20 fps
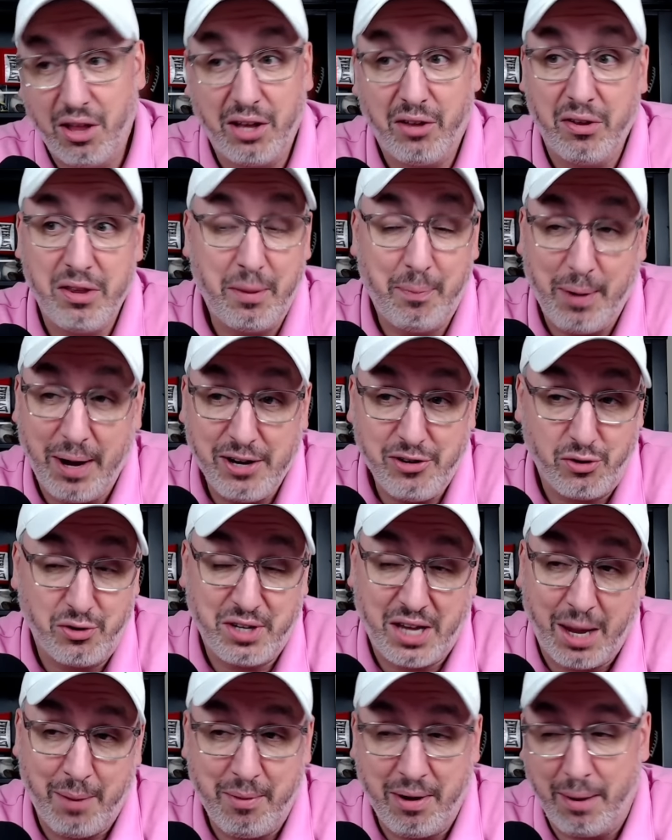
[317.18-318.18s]
Luckily, the
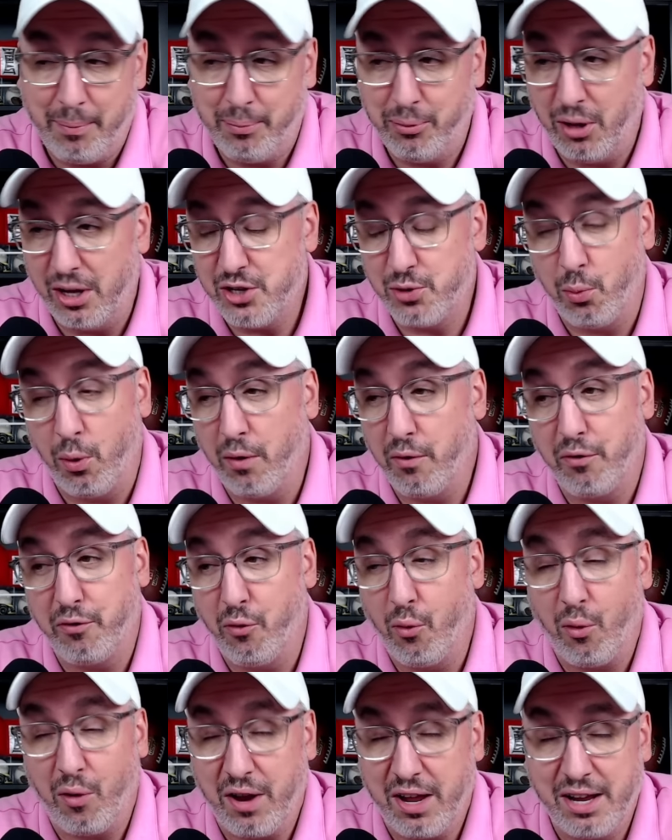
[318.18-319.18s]
Pacers came in at plus one
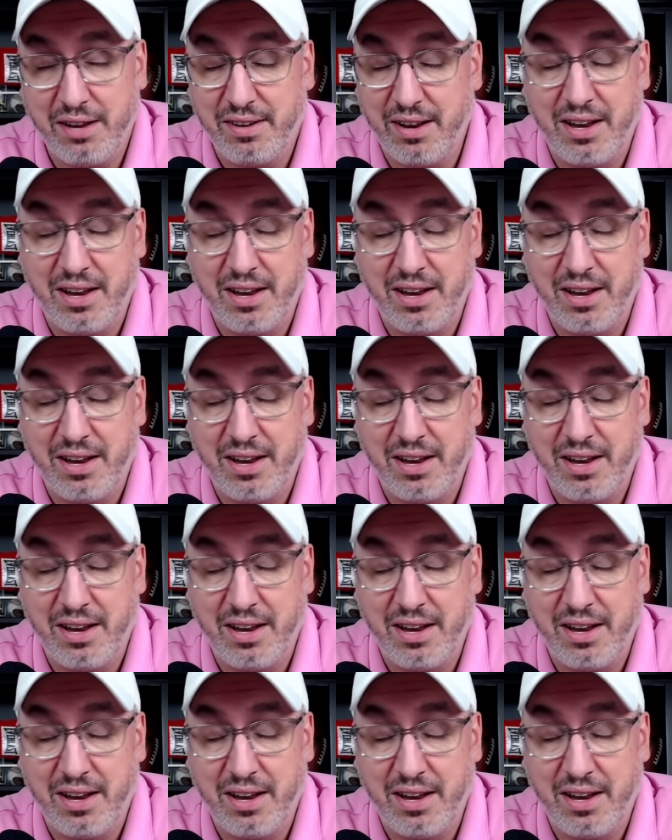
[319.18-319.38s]
forty.